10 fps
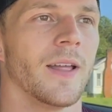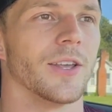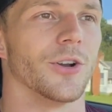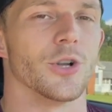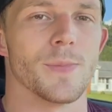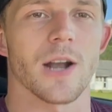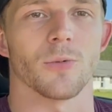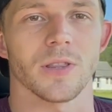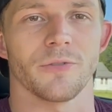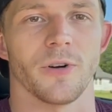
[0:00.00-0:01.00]
you know, no matter
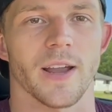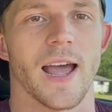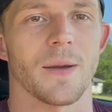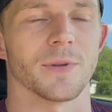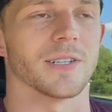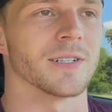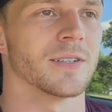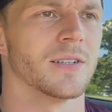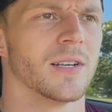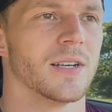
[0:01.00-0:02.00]
what the fuck happened,
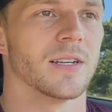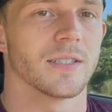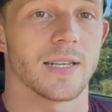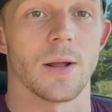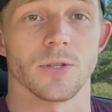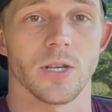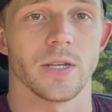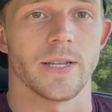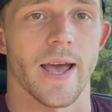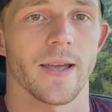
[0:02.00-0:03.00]
today was a
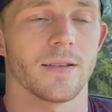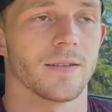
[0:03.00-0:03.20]
good day.